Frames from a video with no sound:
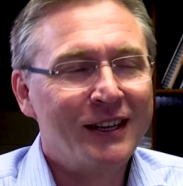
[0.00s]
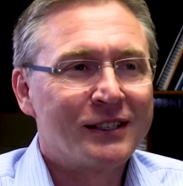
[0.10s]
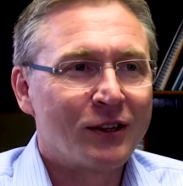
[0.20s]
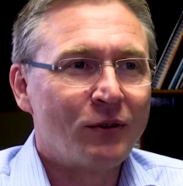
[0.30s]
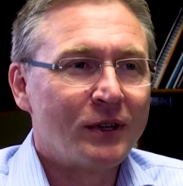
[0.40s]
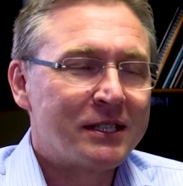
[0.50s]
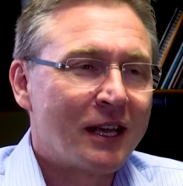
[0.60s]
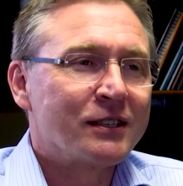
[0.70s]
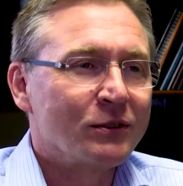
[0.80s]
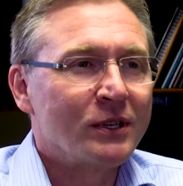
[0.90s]
So it
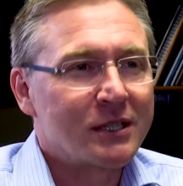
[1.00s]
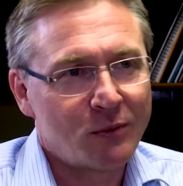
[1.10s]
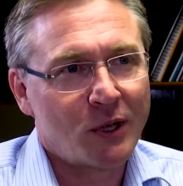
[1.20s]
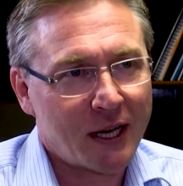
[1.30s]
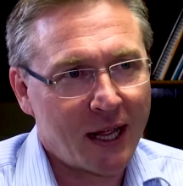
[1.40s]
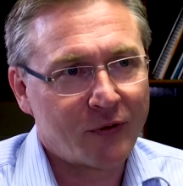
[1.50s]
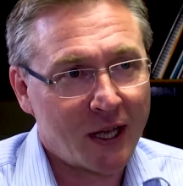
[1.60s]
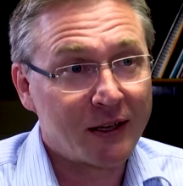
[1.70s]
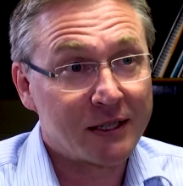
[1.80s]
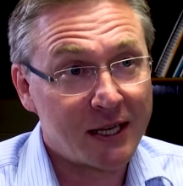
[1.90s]
stands to reason that we're going to have to
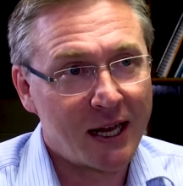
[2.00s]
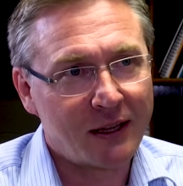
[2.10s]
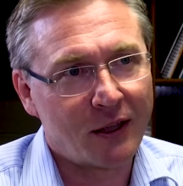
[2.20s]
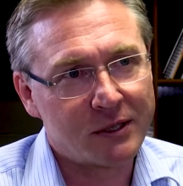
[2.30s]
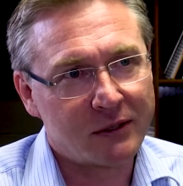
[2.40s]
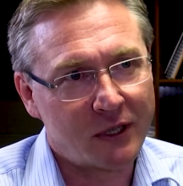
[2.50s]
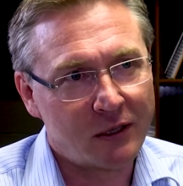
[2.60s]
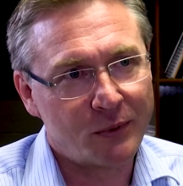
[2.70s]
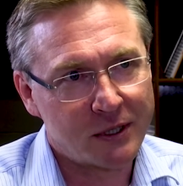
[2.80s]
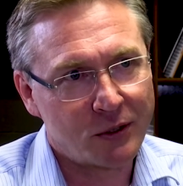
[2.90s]
understand those
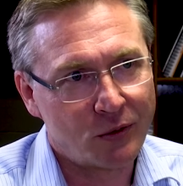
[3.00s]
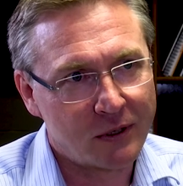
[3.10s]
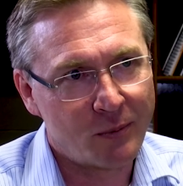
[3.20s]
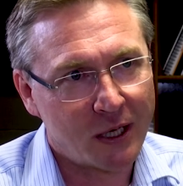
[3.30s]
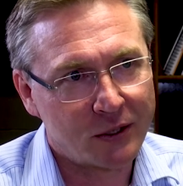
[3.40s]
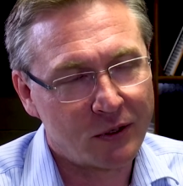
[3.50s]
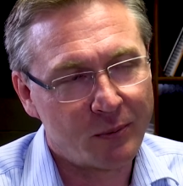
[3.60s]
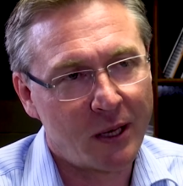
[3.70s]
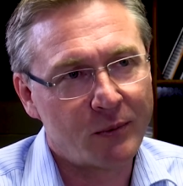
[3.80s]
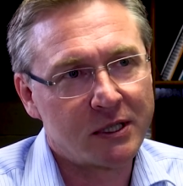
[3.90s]
developments in order to make sure the
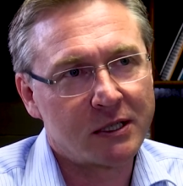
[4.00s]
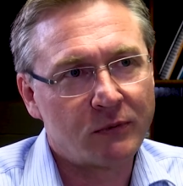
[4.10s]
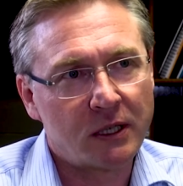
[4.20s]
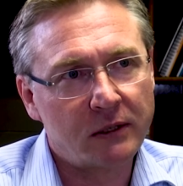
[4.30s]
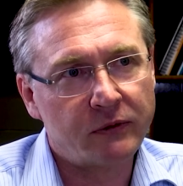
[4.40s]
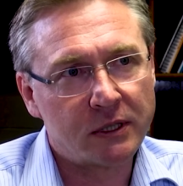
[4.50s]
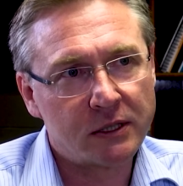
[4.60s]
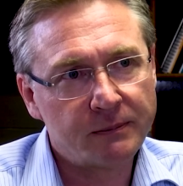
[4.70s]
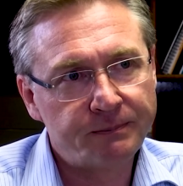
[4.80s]
payment system delivers.